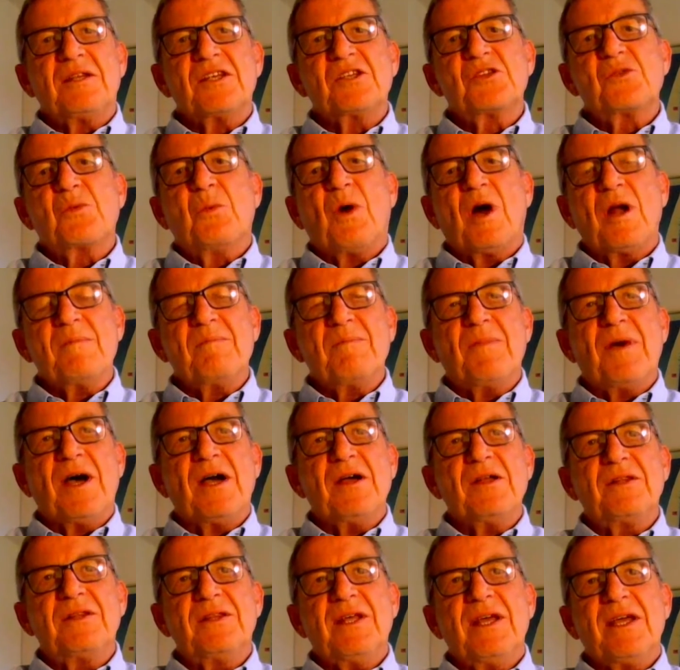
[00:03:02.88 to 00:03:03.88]
This one
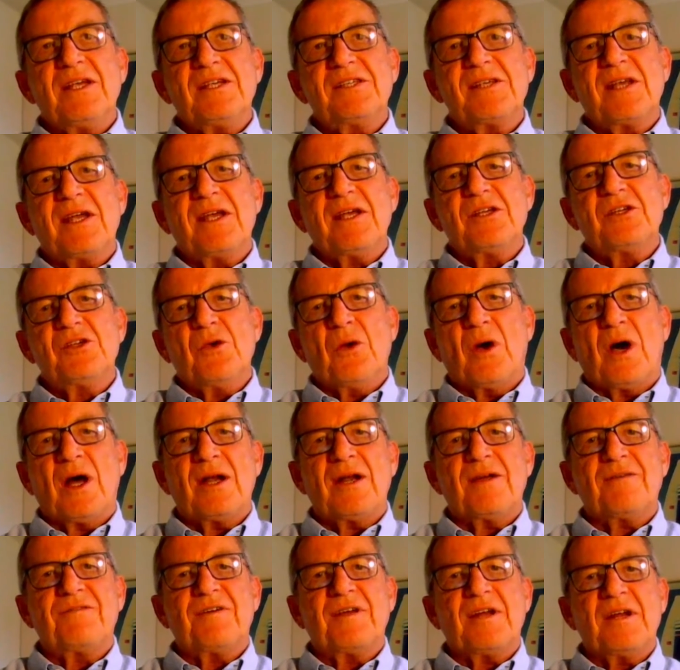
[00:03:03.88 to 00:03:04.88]
boat, the SAS
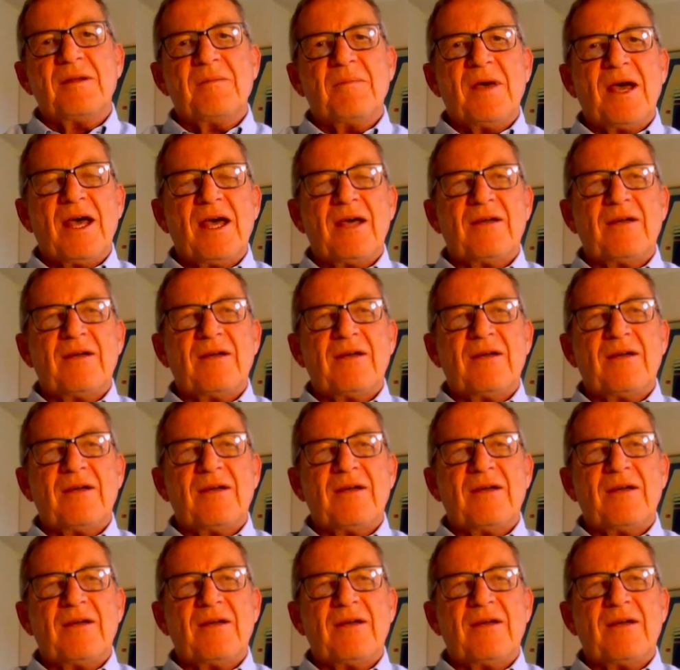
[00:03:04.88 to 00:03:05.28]
Johanna van der